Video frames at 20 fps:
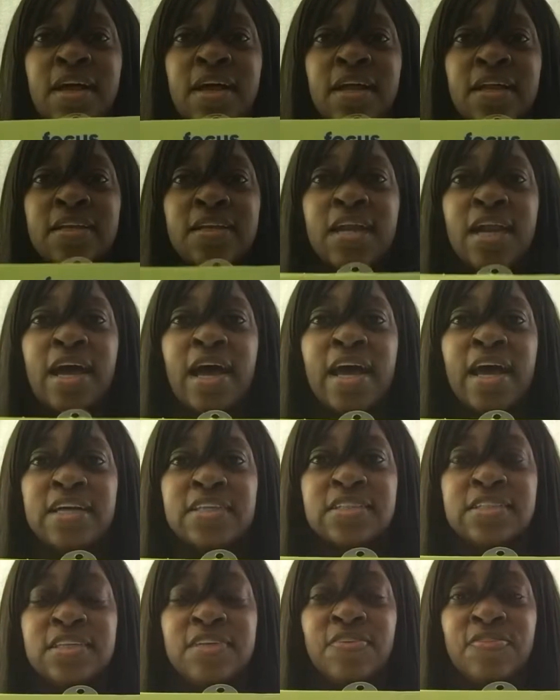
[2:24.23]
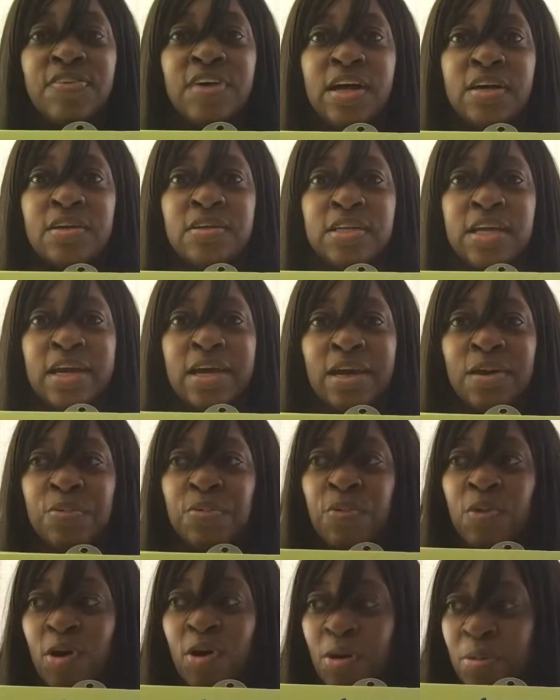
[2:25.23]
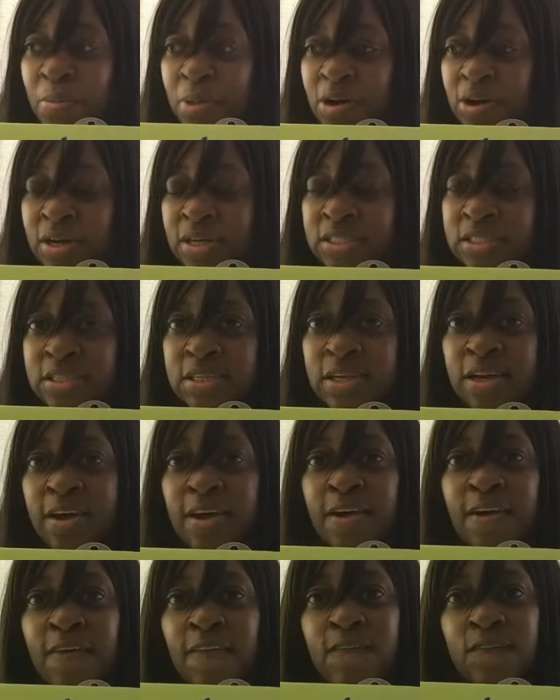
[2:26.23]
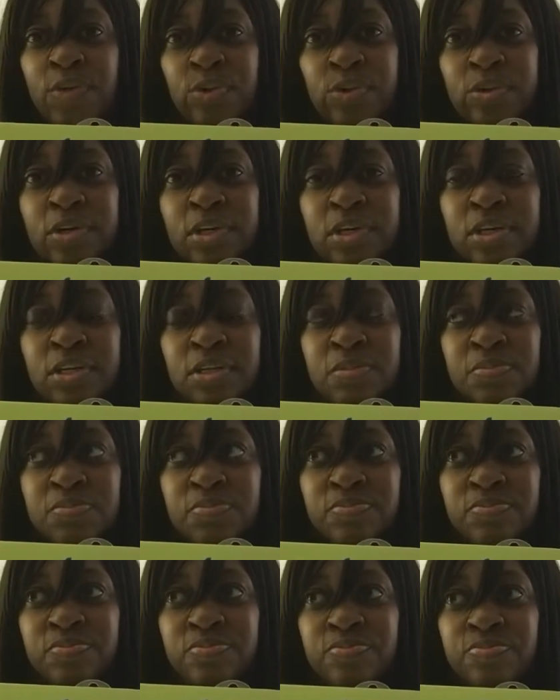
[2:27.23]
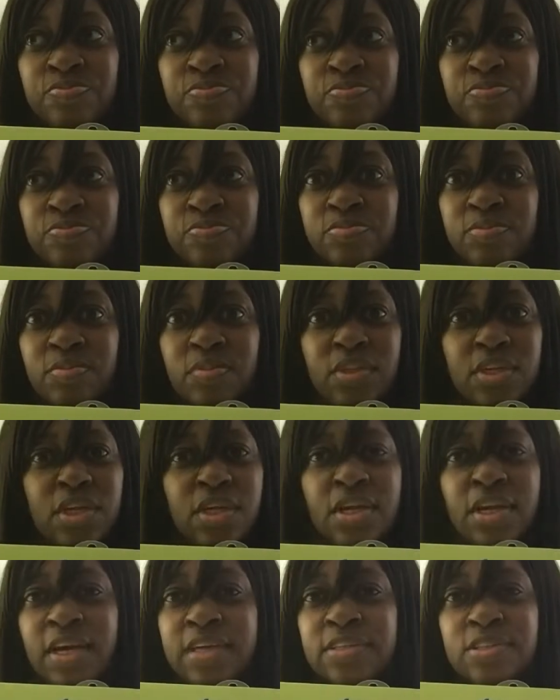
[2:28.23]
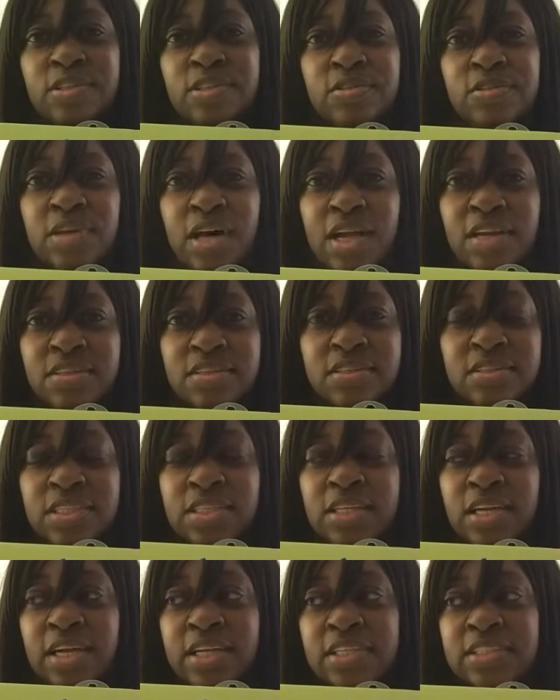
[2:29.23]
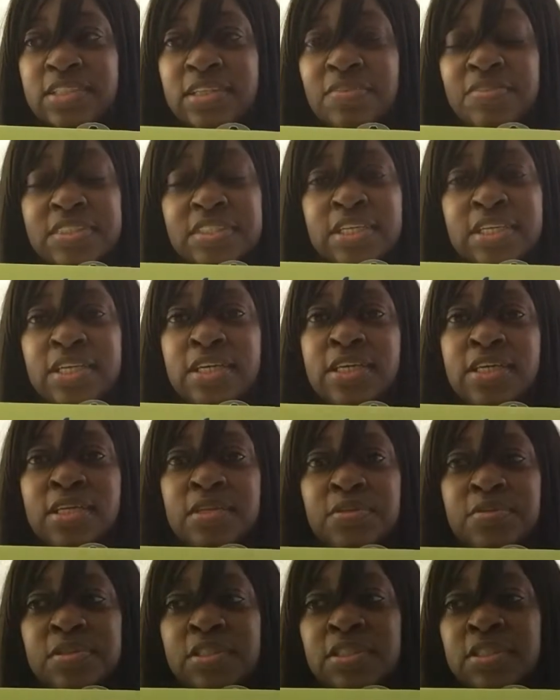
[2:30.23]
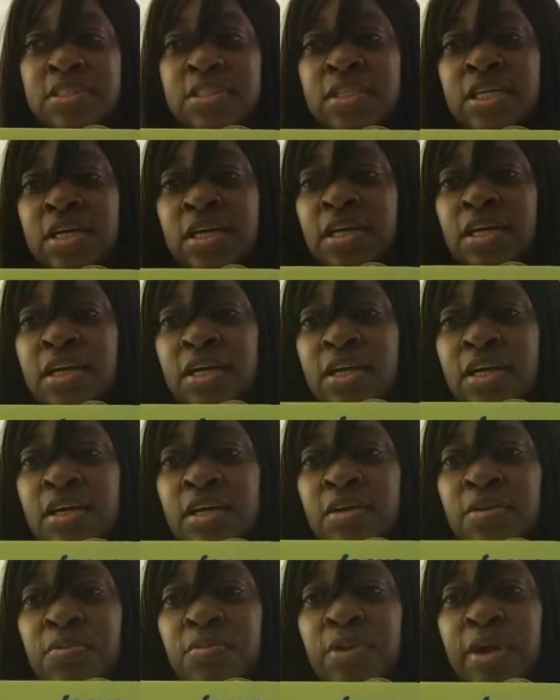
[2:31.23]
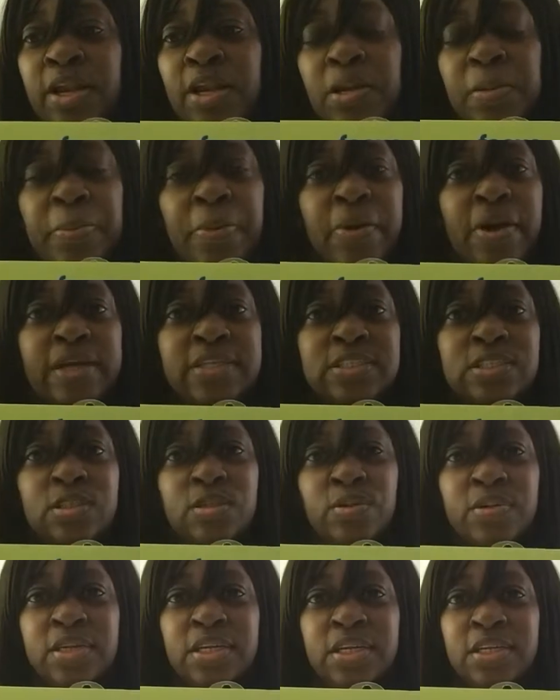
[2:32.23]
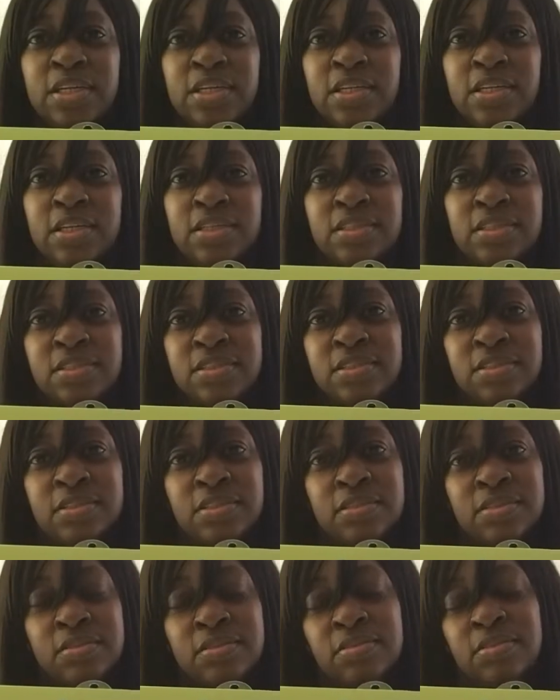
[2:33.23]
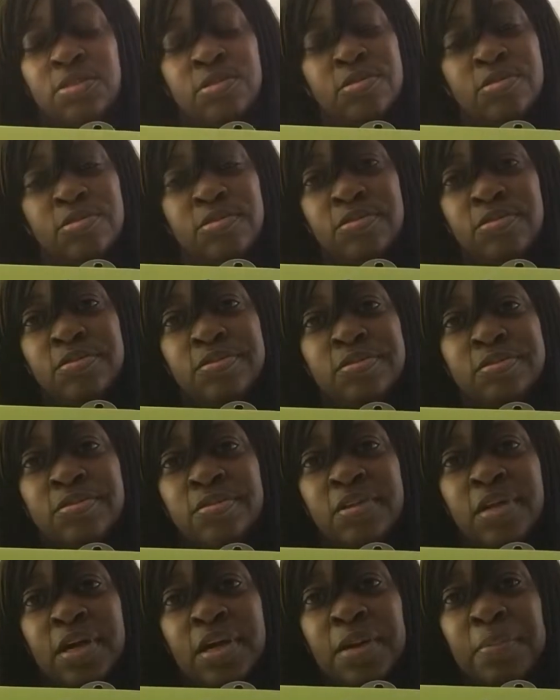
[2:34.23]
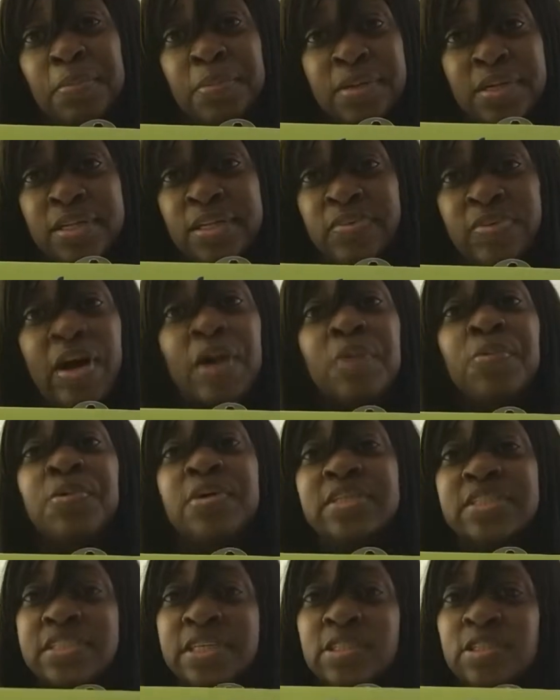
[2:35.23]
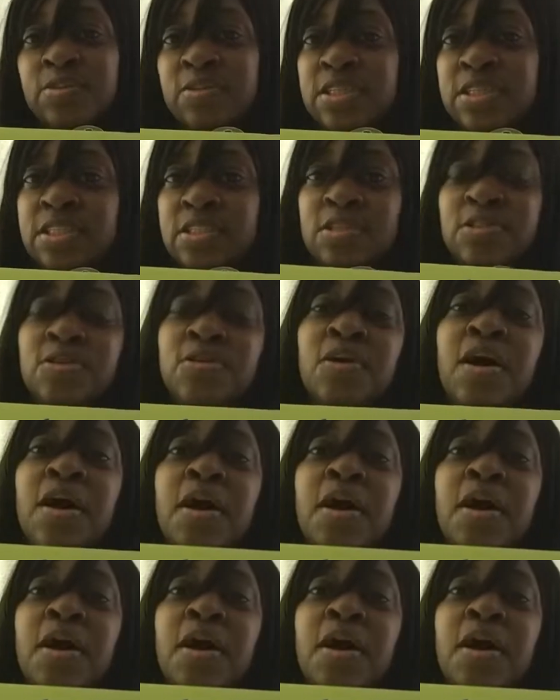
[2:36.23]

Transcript: that I actually found at Walmart for like $2.97, and it was regularly priced $22, I believe. I want to say 22,